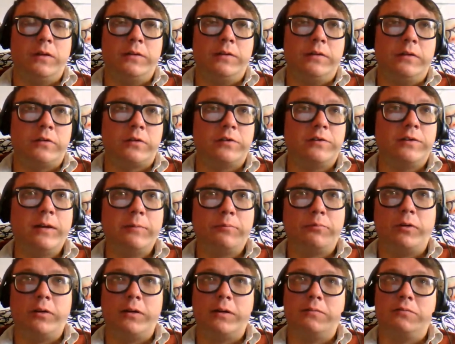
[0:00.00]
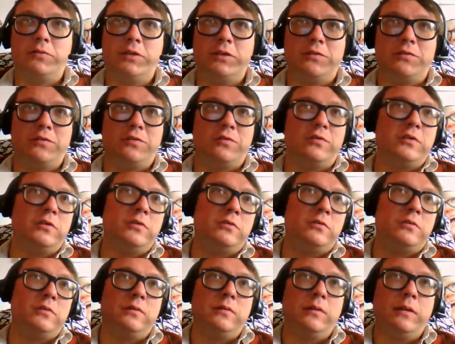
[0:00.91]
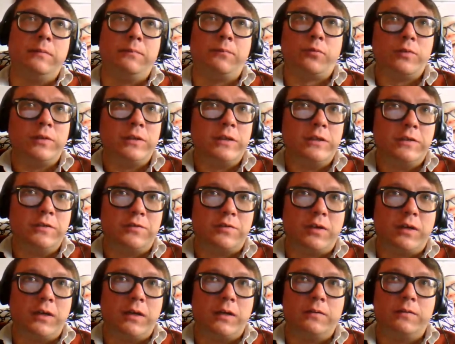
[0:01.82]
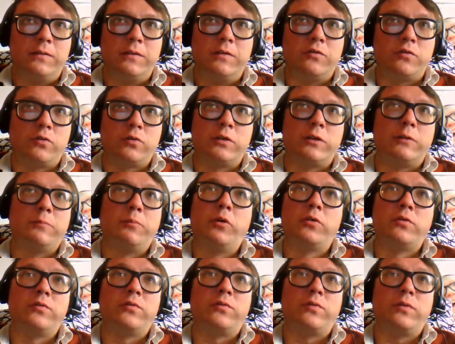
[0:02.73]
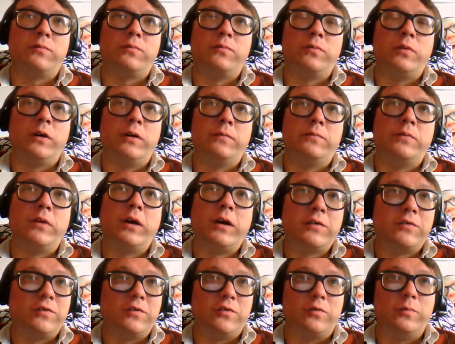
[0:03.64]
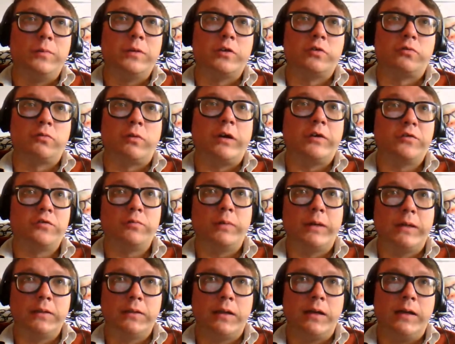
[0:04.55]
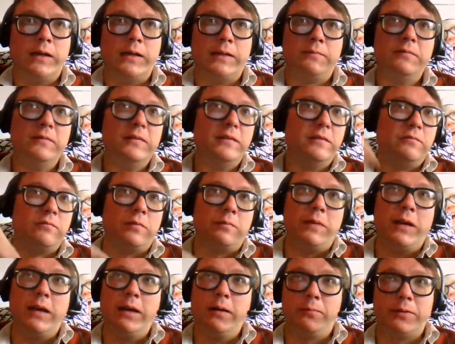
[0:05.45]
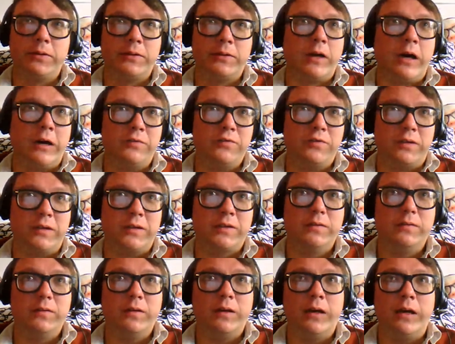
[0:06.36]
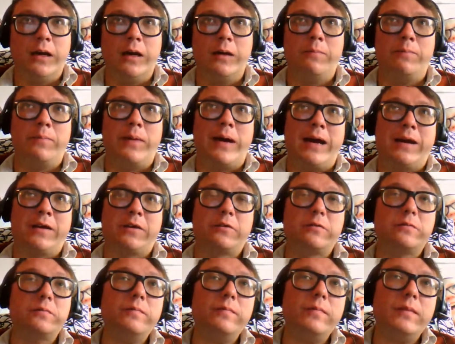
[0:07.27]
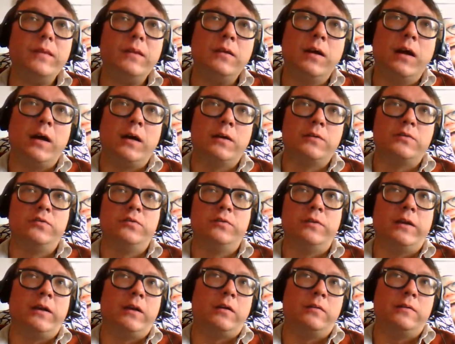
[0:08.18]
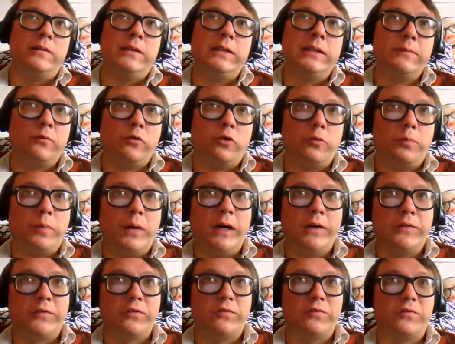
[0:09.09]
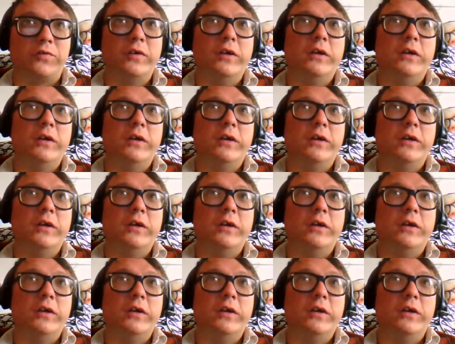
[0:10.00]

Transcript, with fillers: dear contemporary of Jesus. And you and for these uh, these early opponents of of Gnosticism, you could draw a straight line from every Gnostic uh, back uh, to their evil apostles